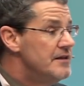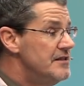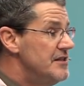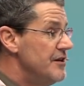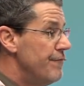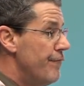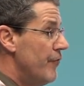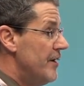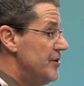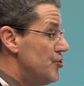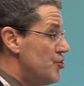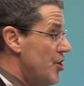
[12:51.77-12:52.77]

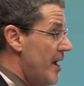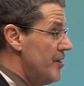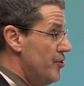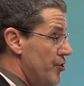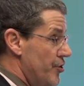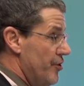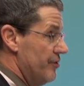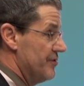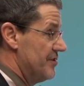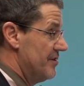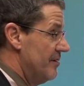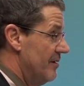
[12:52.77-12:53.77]
different genders.